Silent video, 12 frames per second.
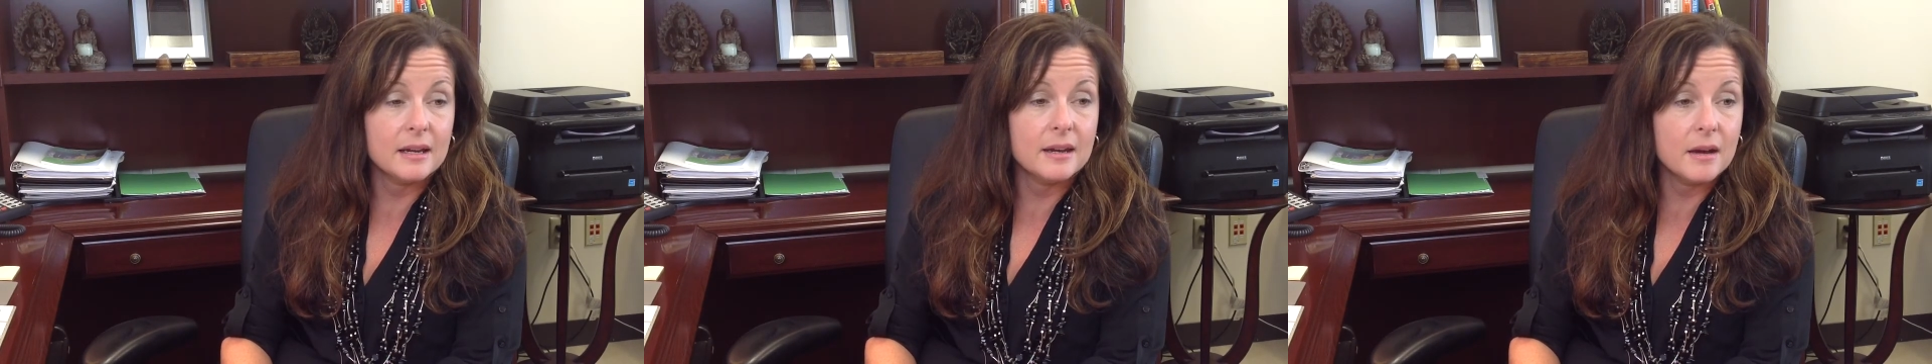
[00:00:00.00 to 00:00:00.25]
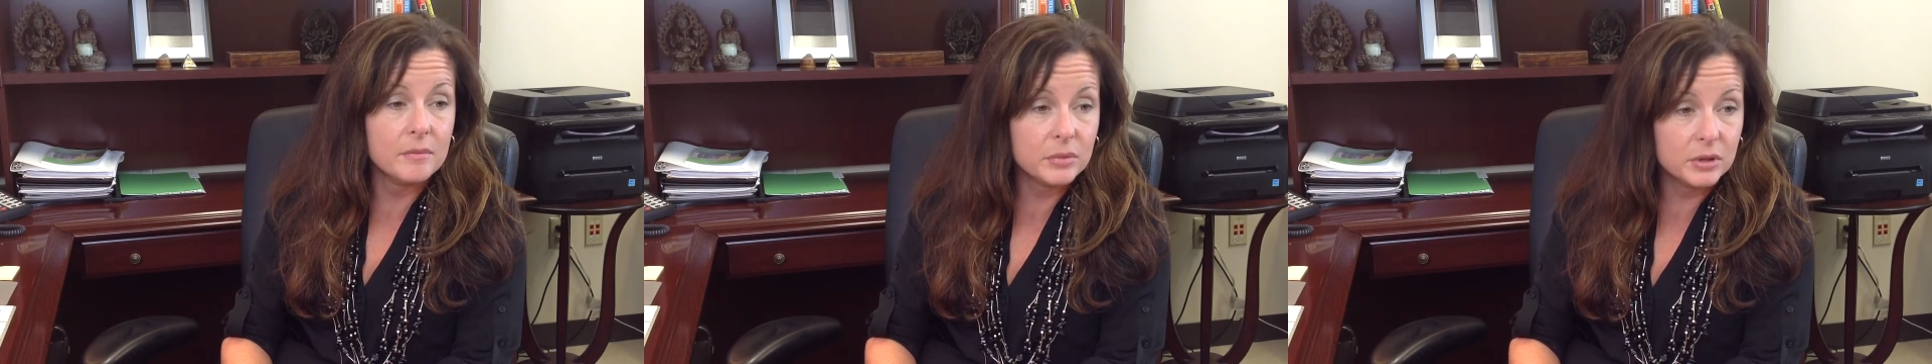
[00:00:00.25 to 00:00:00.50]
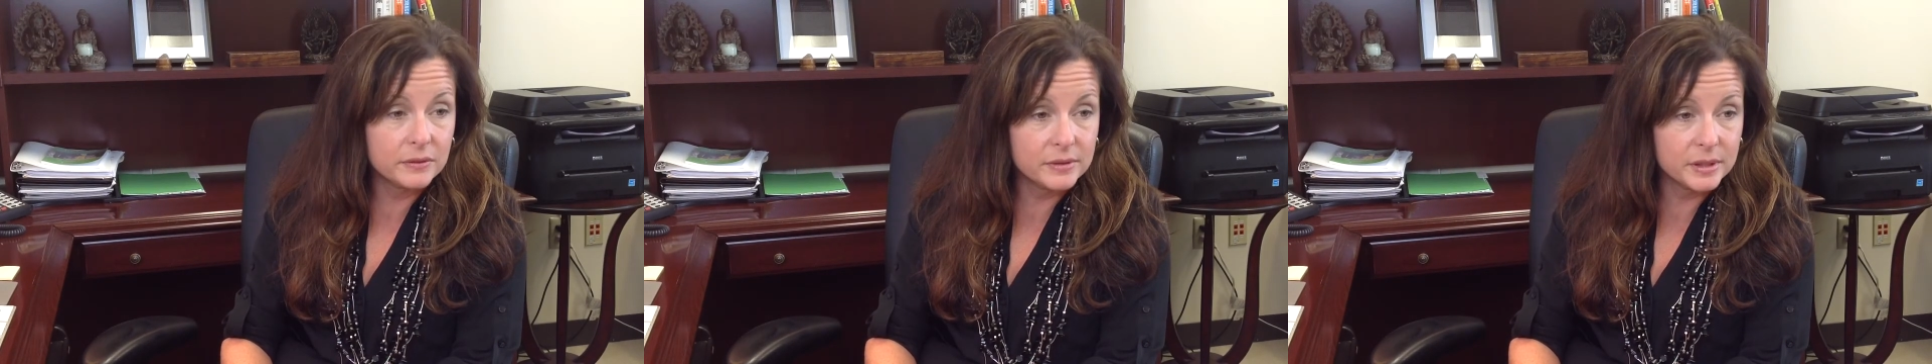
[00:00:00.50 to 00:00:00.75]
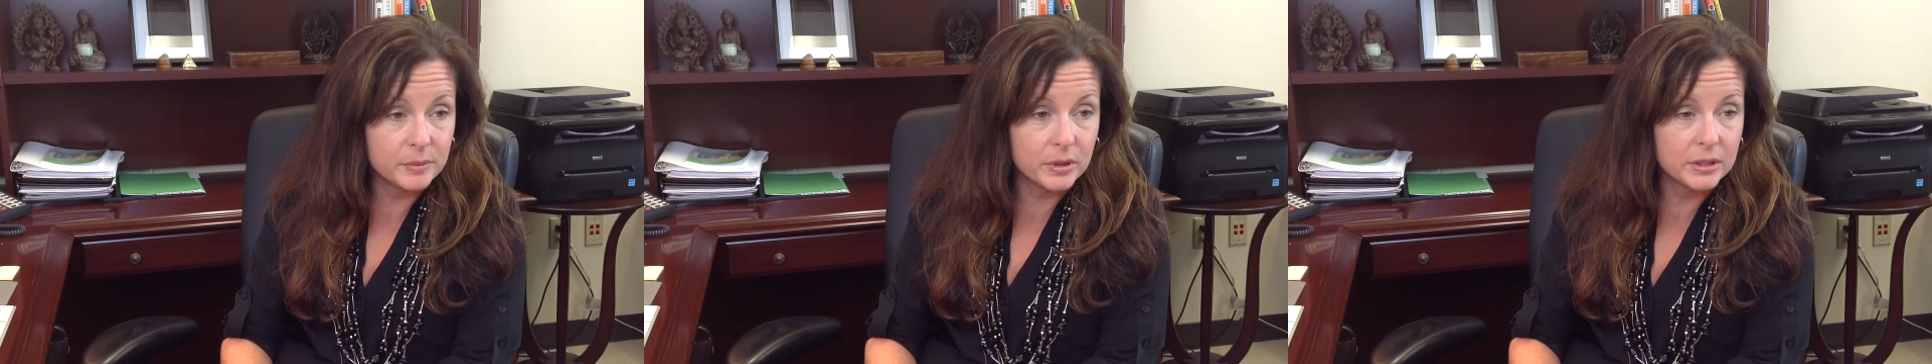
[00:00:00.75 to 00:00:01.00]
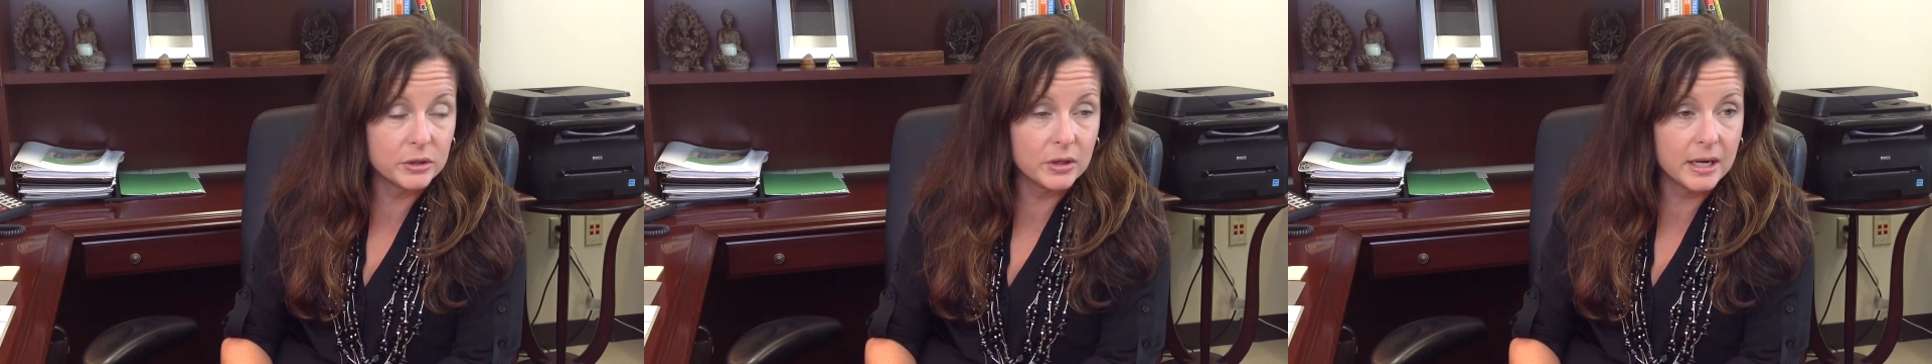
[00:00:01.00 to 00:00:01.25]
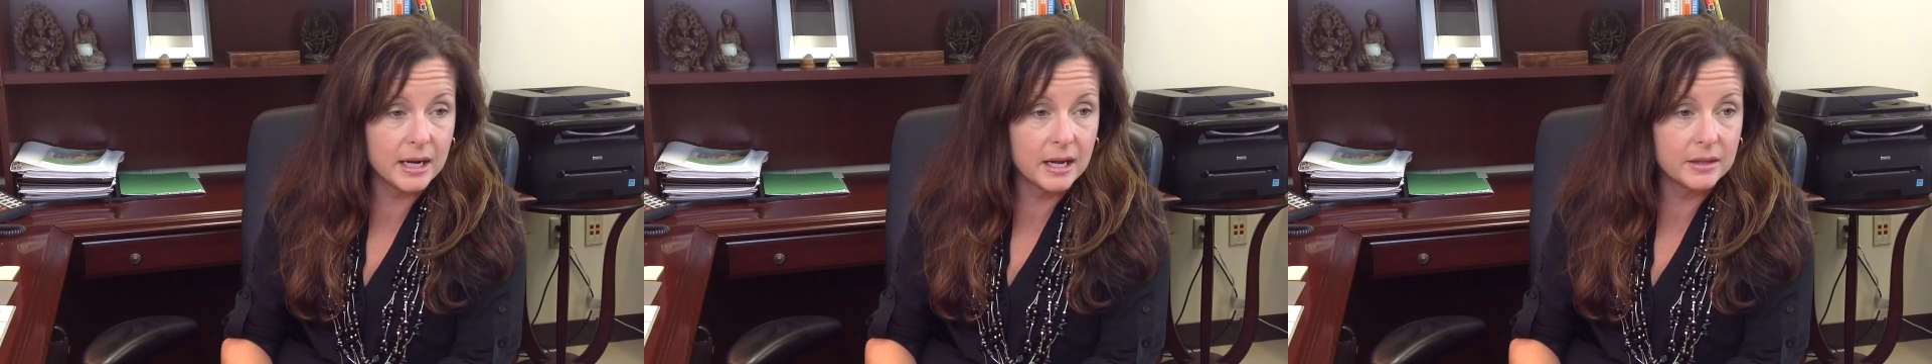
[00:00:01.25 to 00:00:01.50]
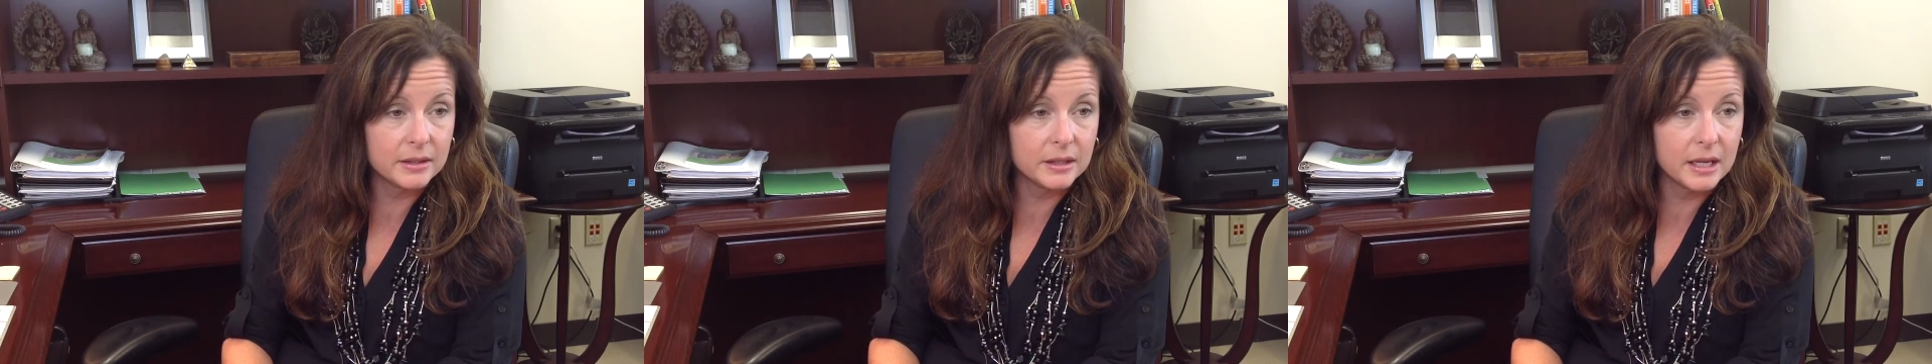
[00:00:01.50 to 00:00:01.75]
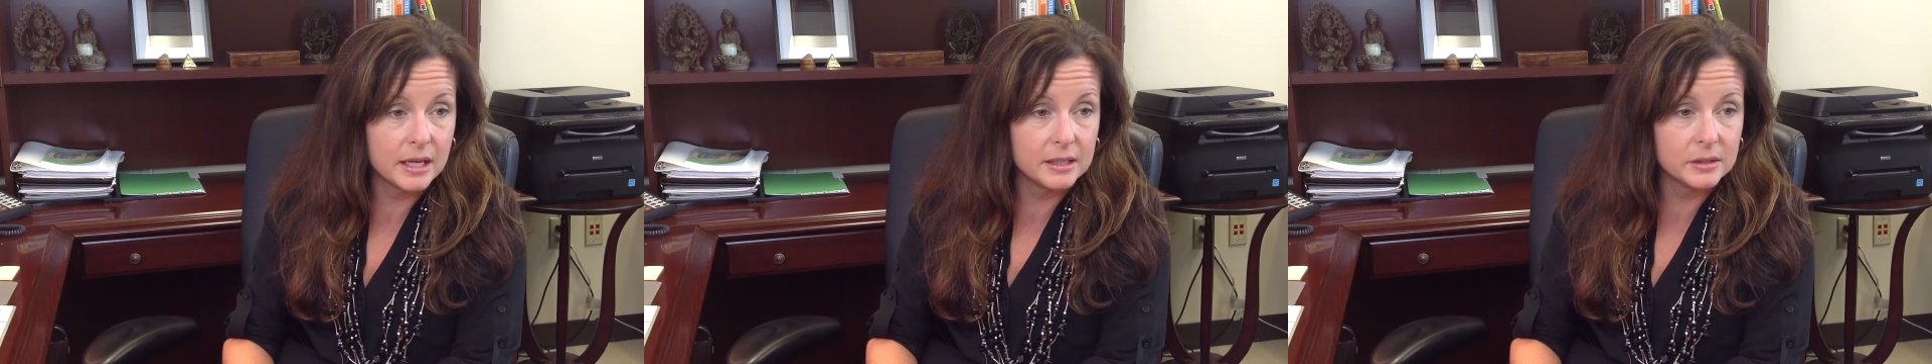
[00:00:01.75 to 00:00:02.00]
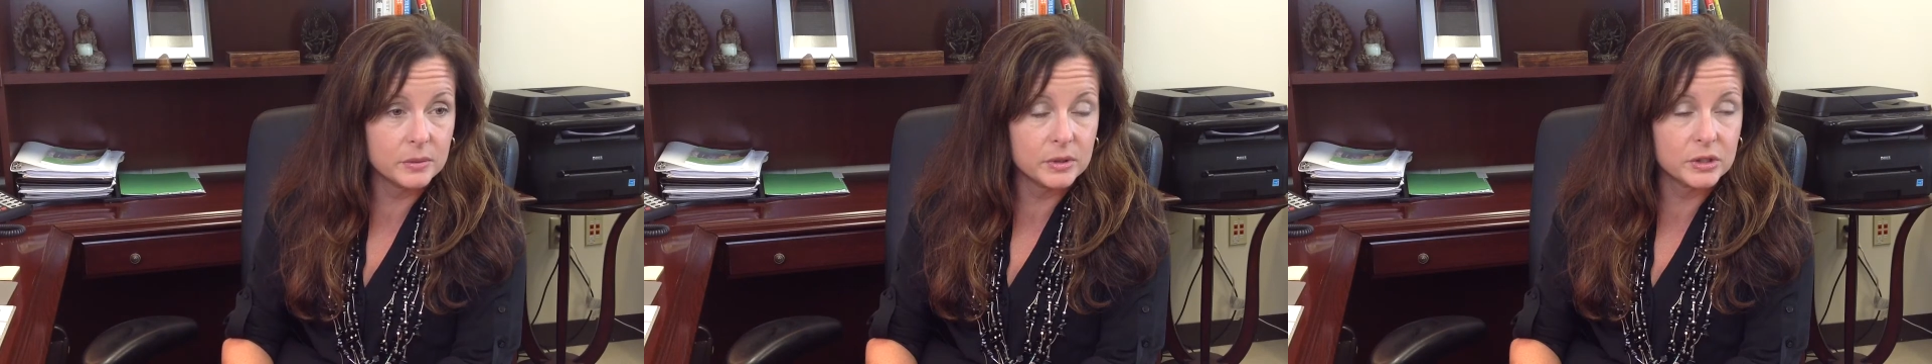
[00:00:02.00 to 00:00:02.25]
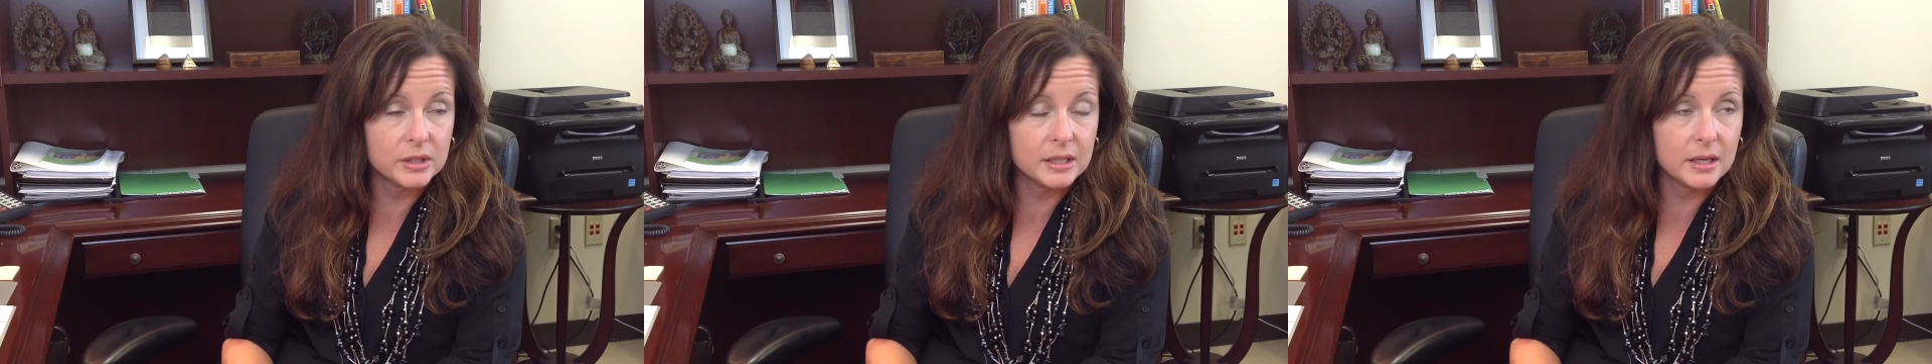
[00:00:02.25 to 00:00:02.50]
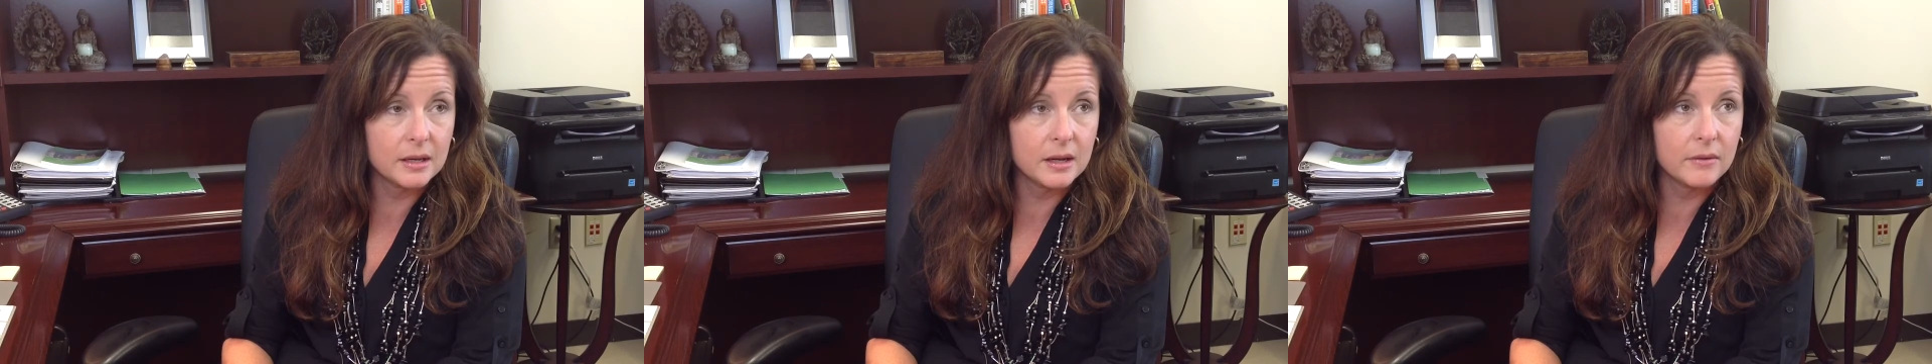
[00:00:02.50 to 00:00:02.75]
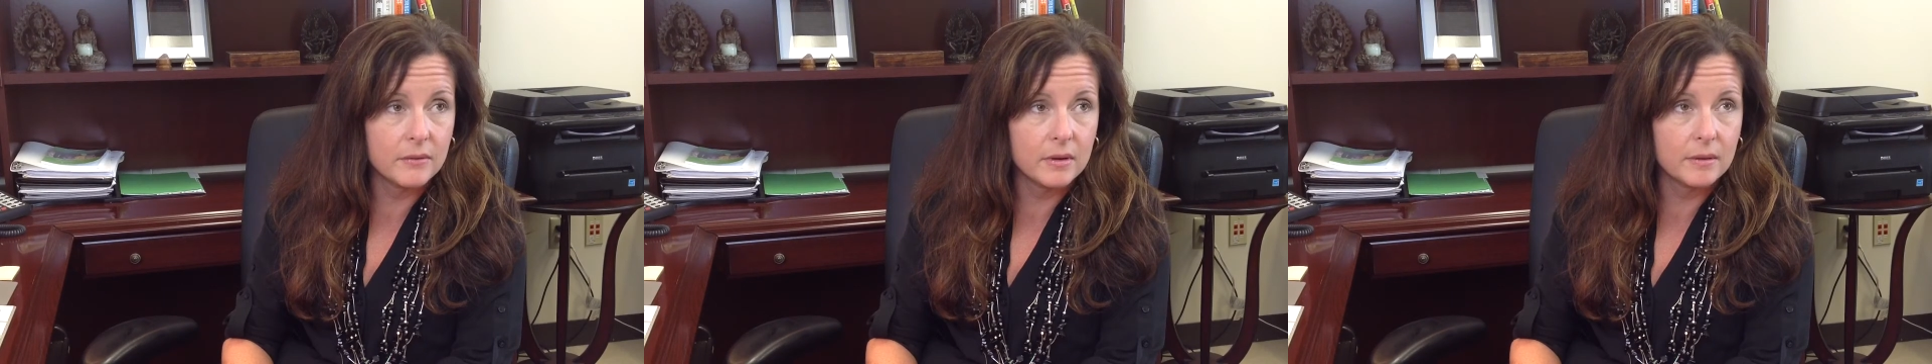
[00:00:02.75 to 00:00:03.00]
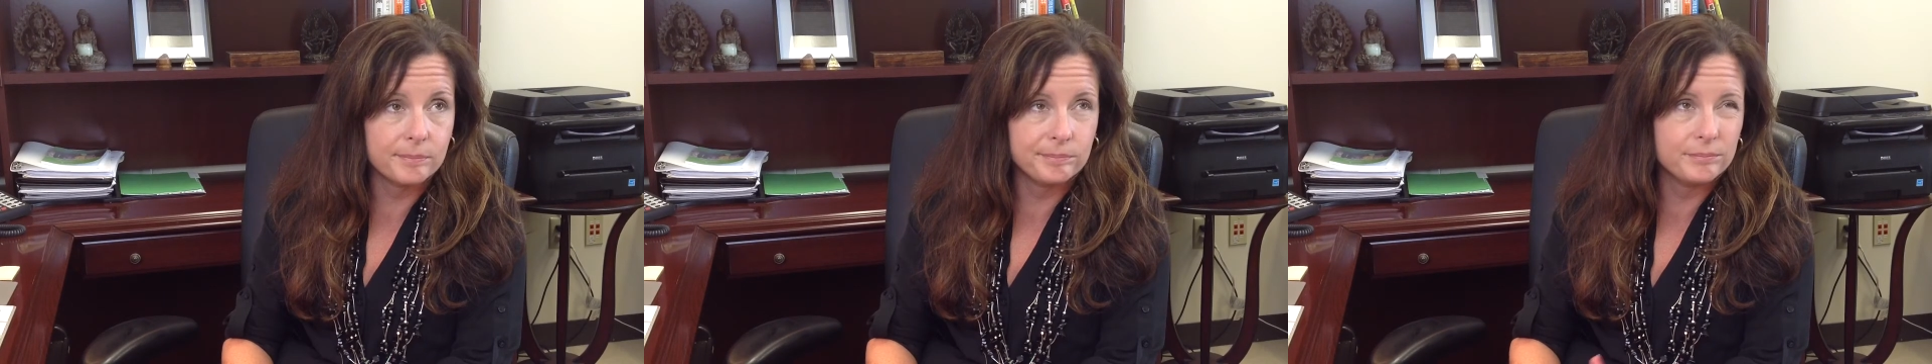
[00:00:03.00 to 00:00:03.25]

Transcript: number of sprint triathlons, which is a